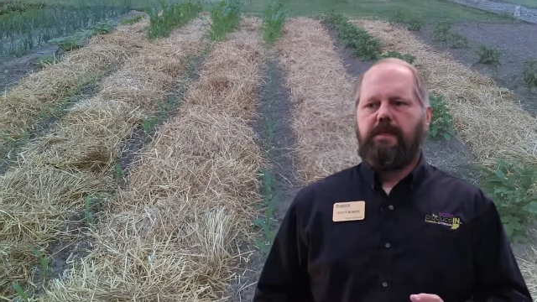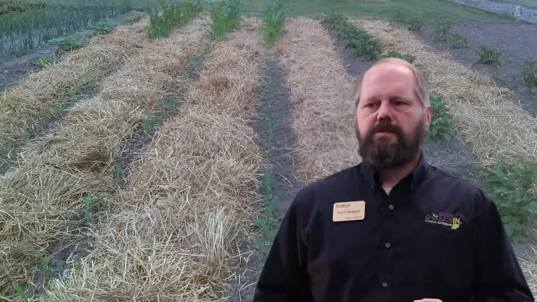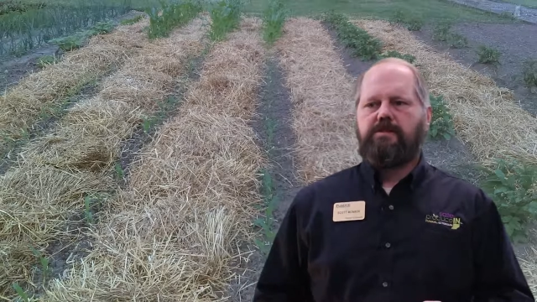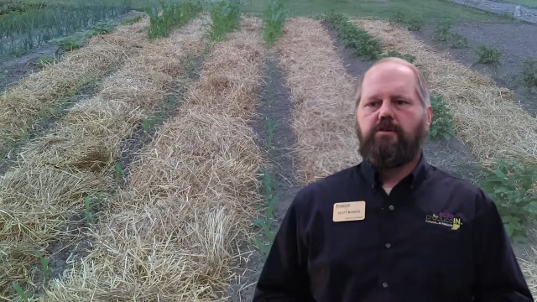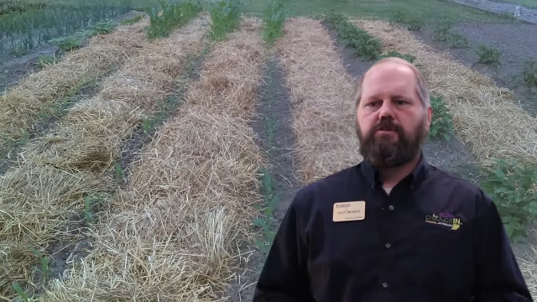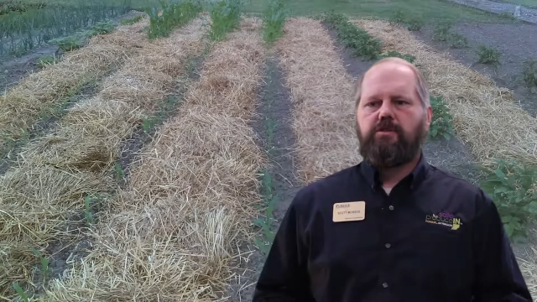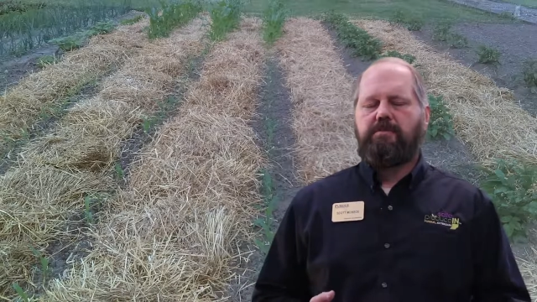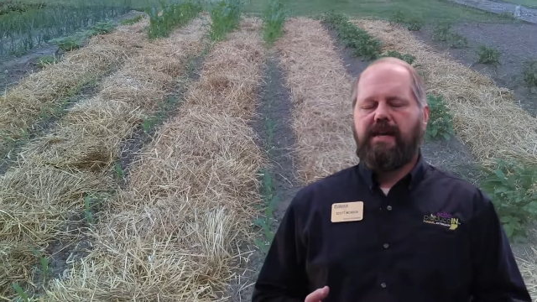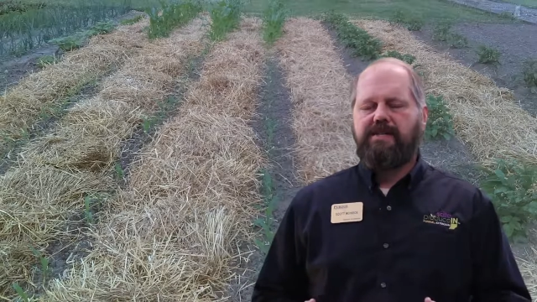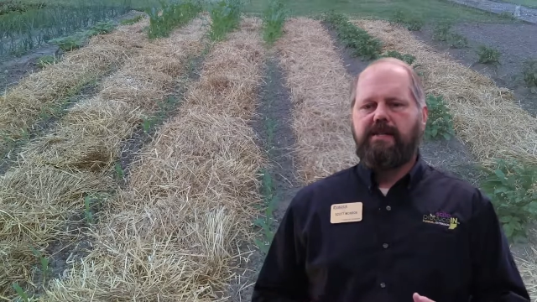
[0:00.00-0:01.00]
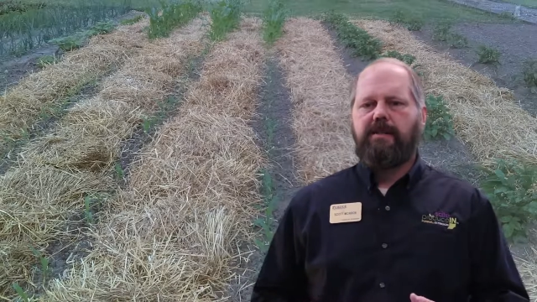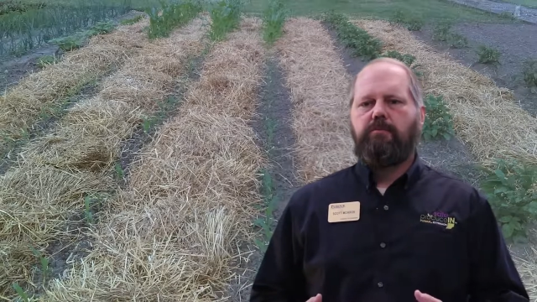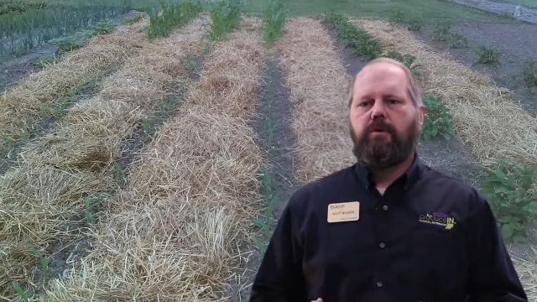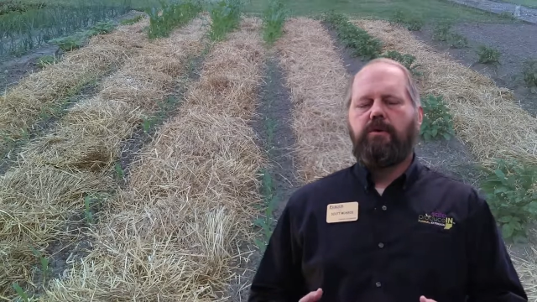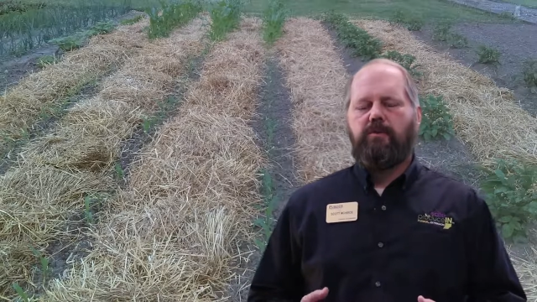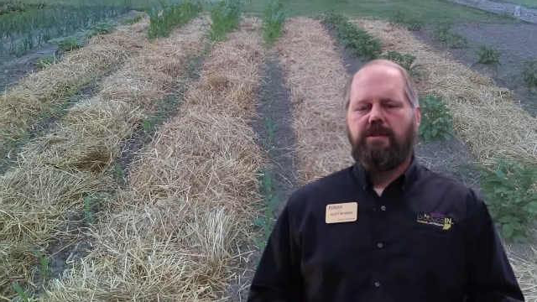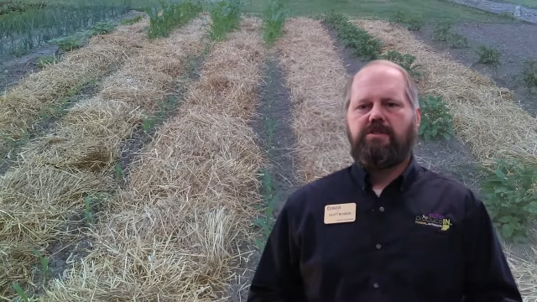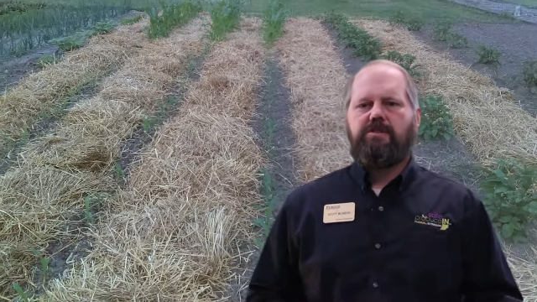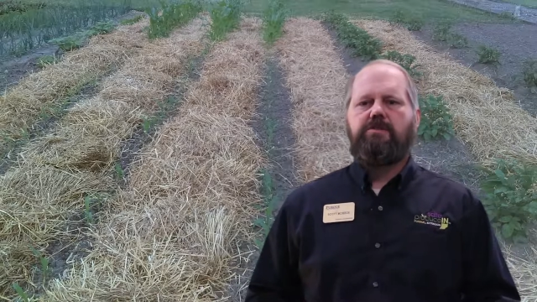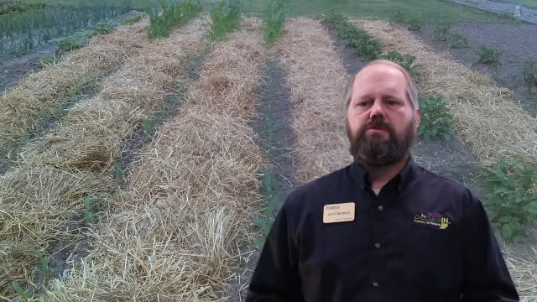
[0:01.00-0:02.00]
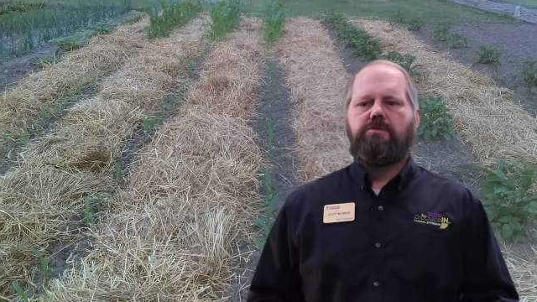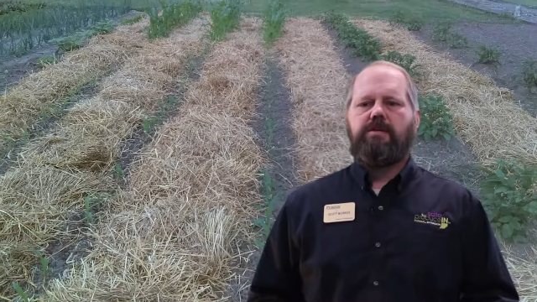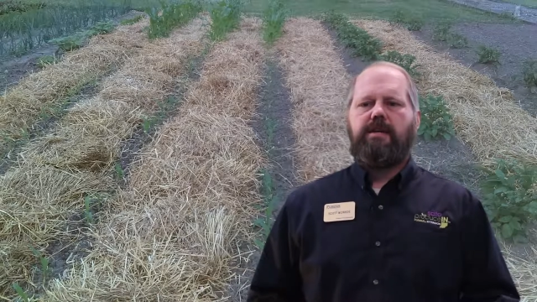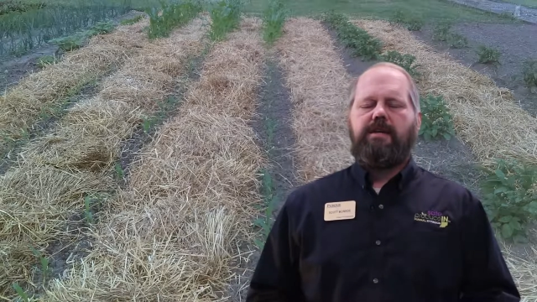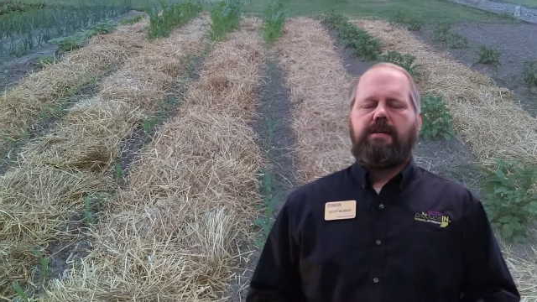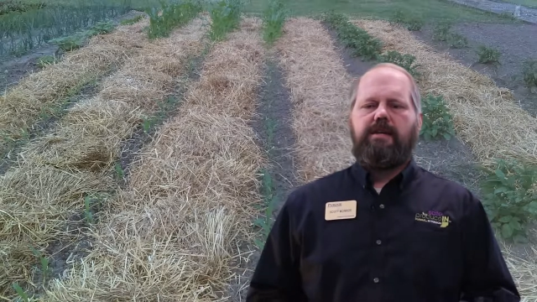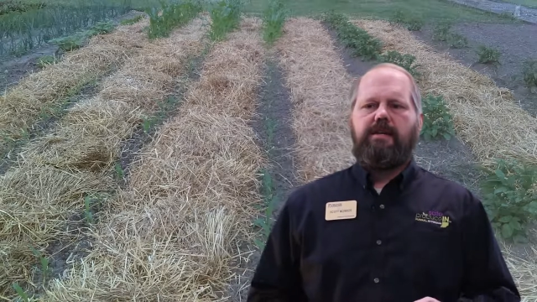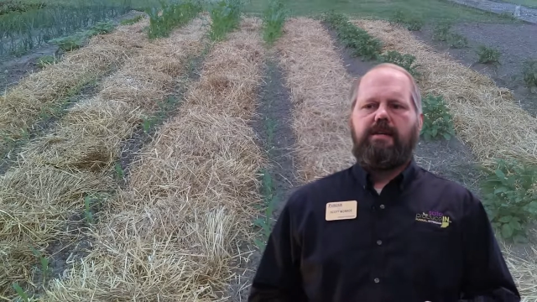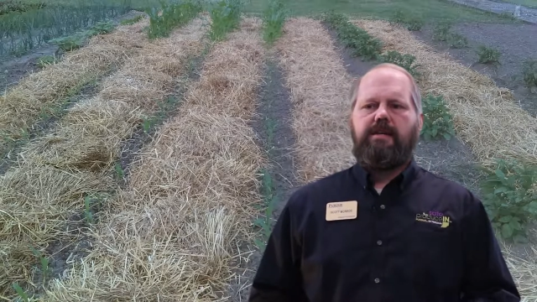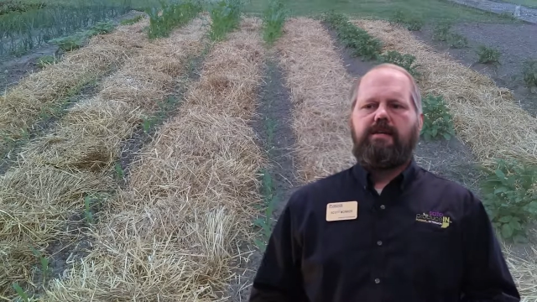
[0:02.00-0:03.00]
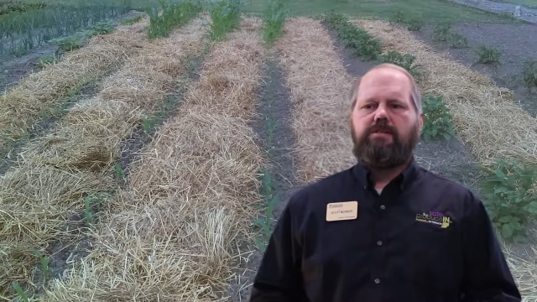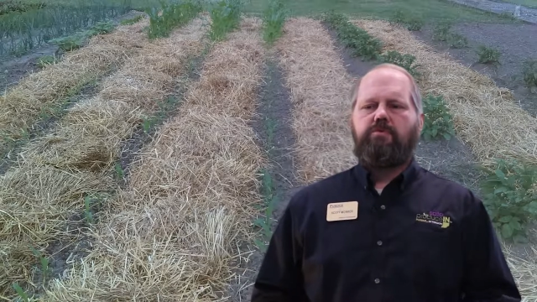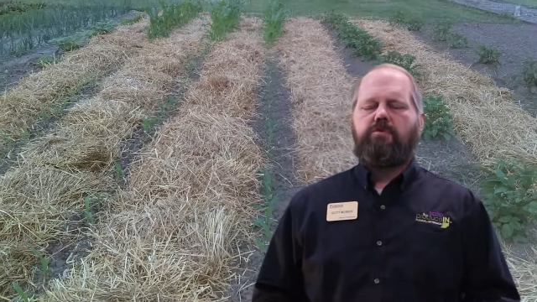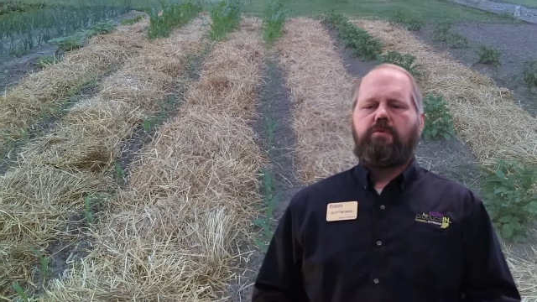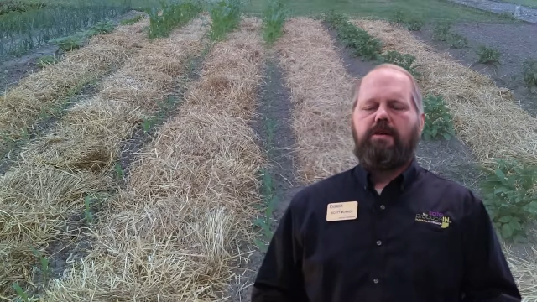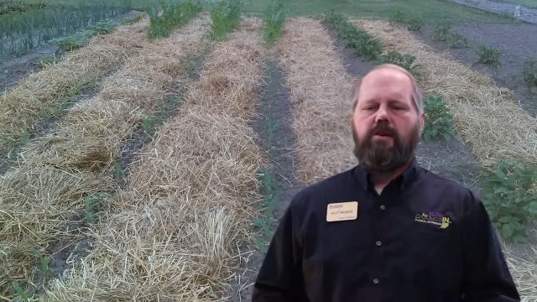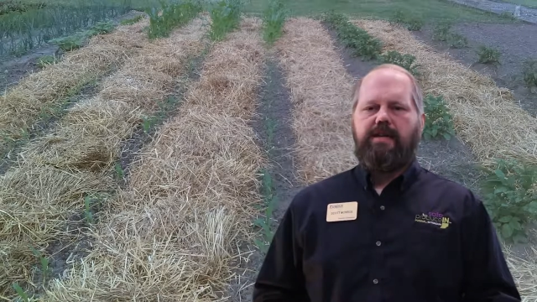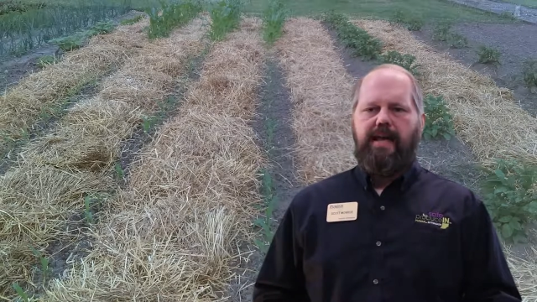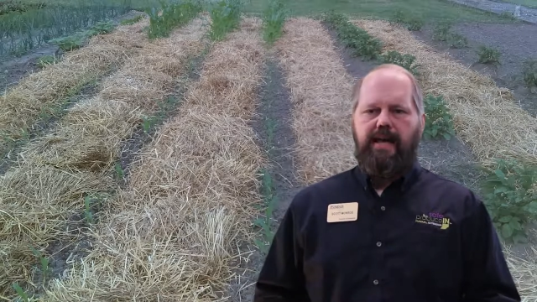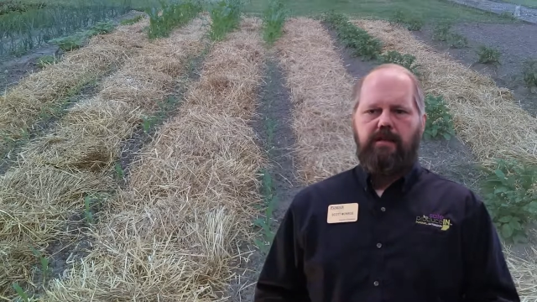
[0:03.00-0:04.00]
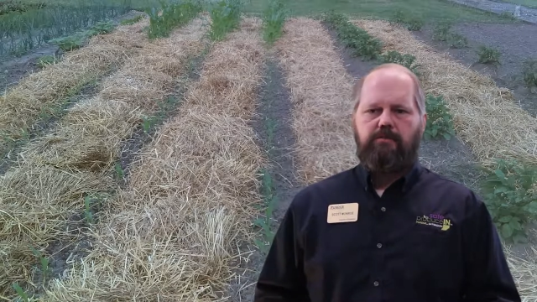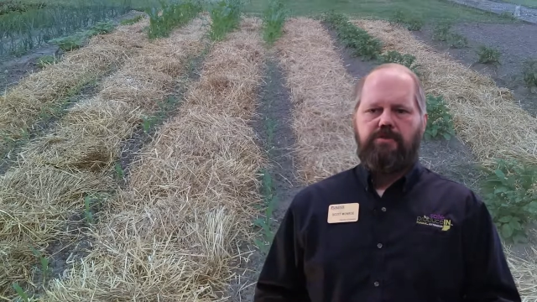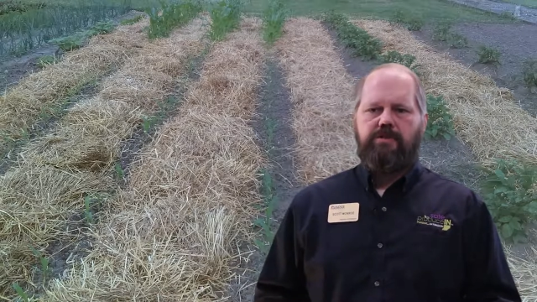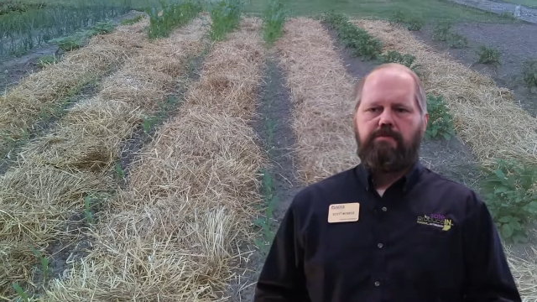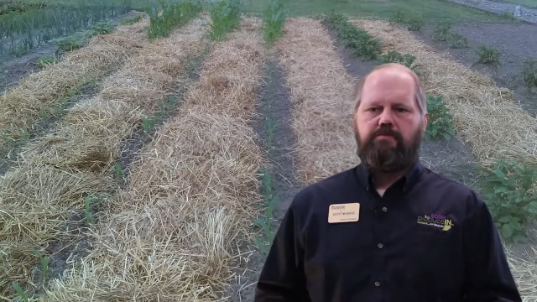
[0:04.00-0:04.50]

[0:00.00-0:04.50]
So basically what we want to do is, with regard to animals,